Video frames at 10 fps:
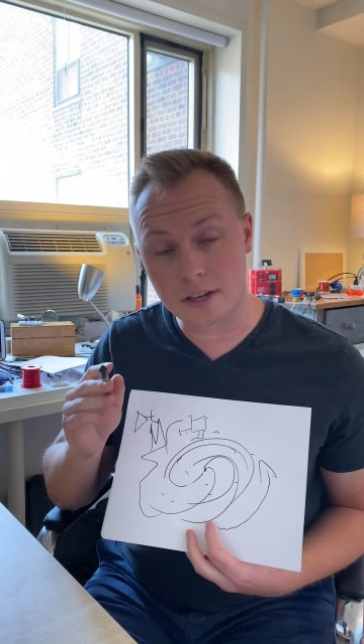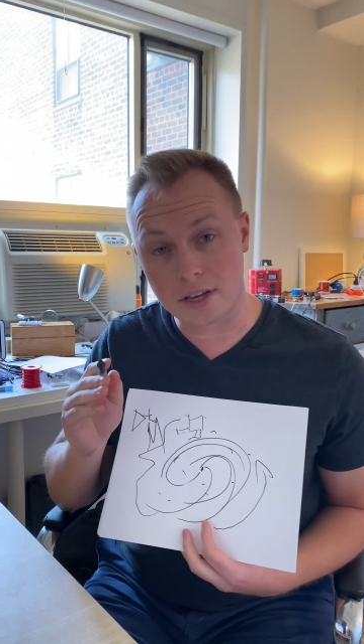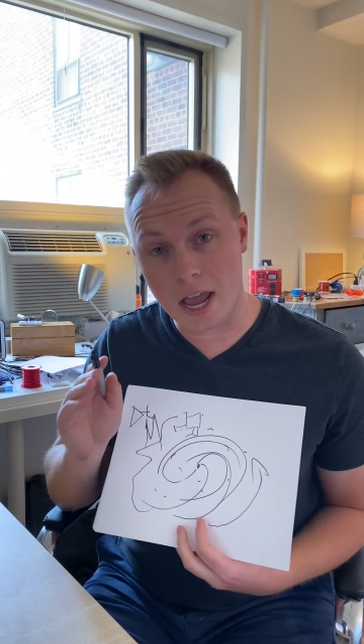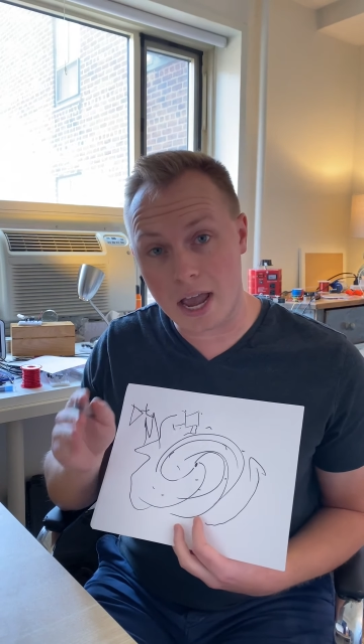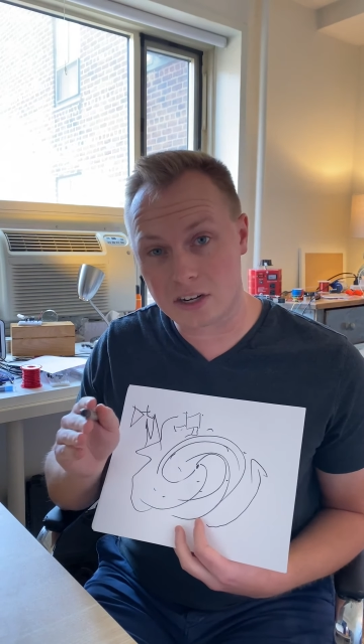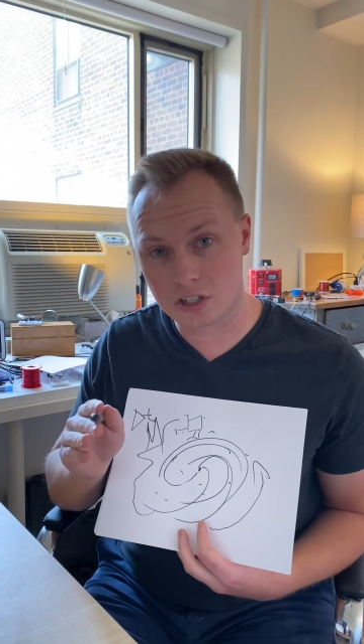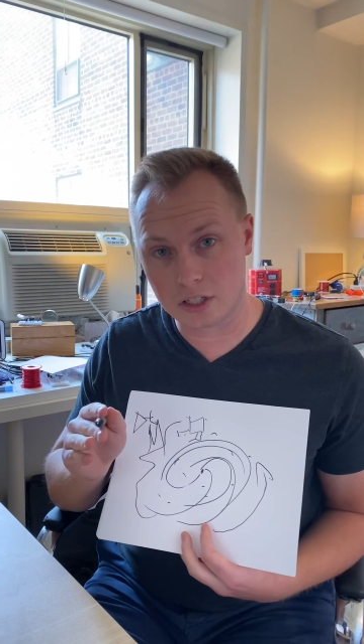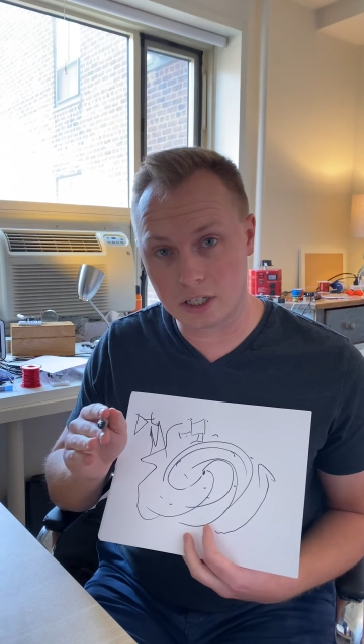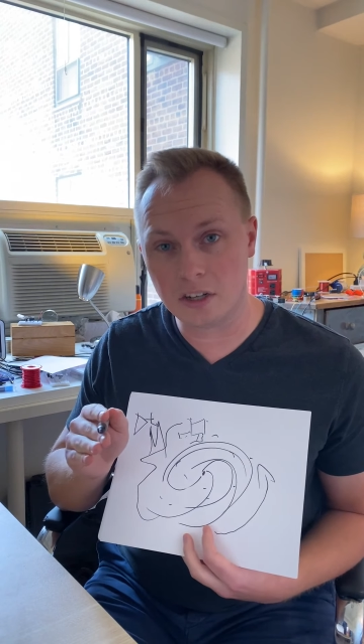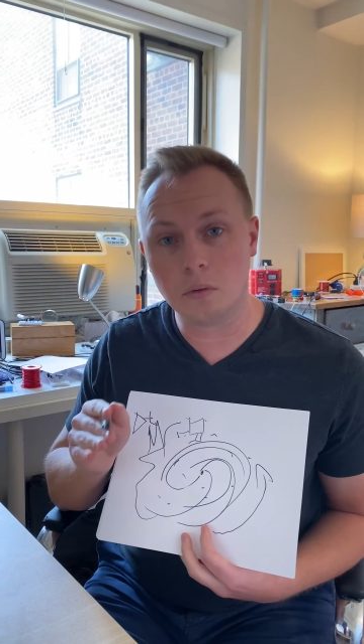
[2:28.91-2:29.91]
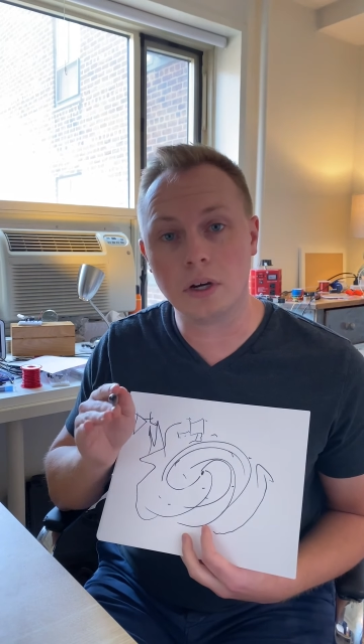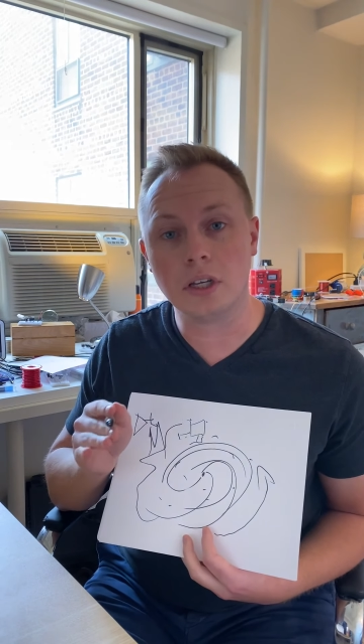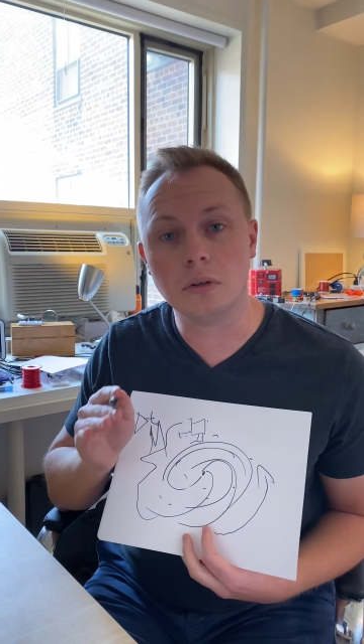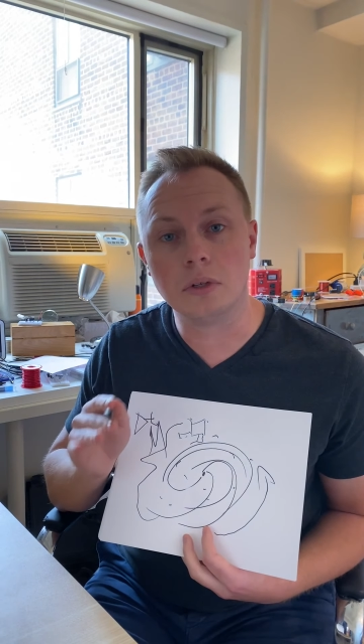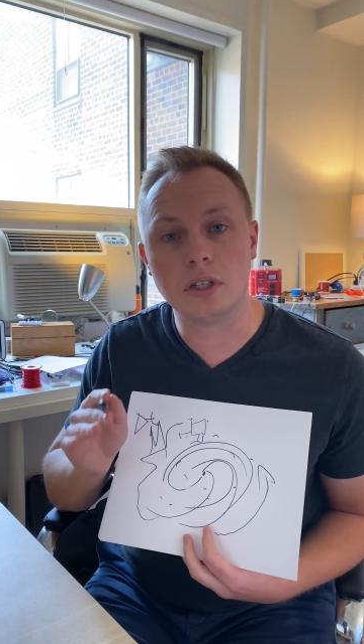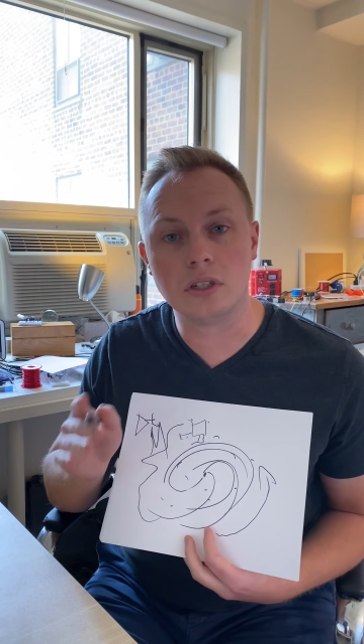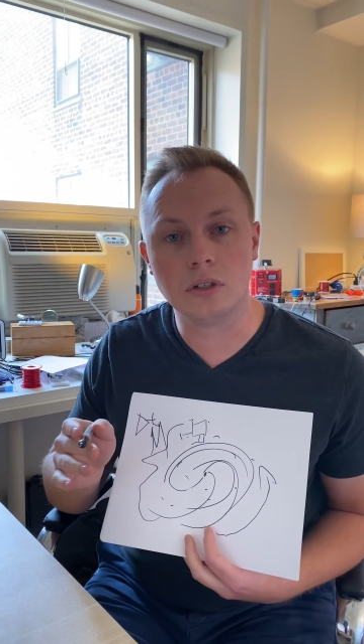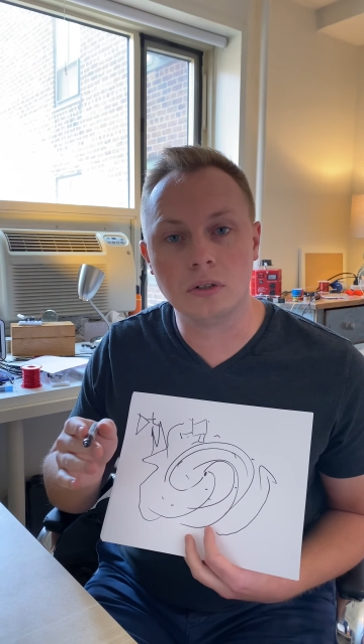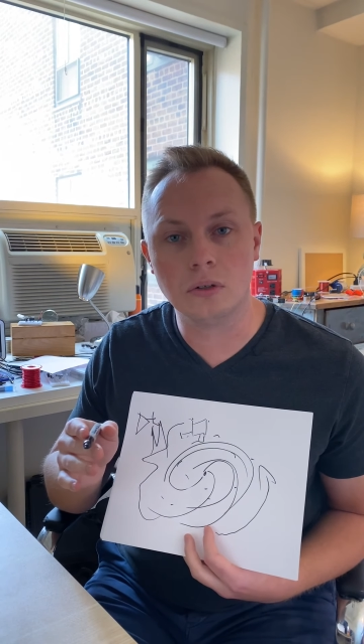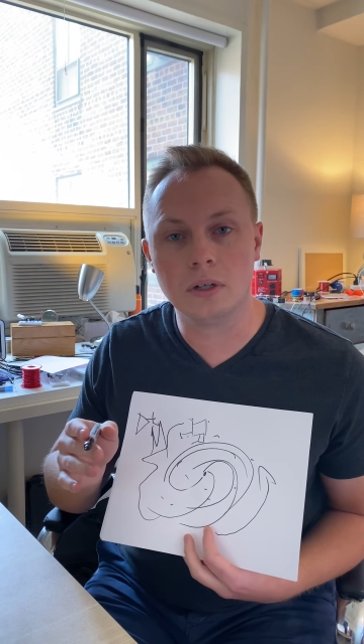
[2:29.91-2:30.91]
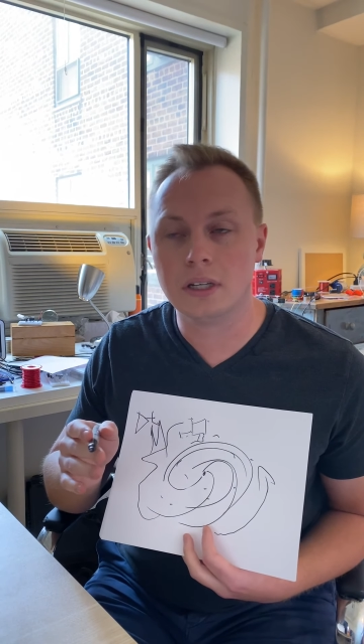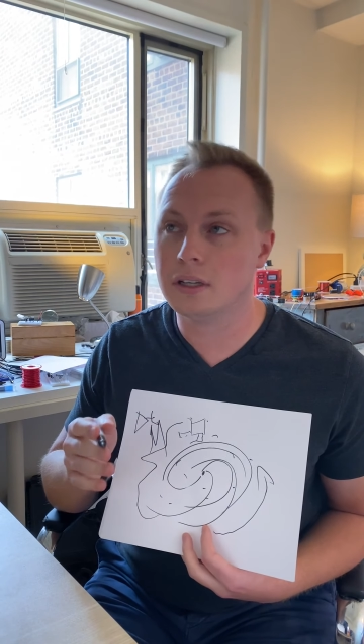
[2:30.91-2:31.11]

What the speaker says: actually what you would do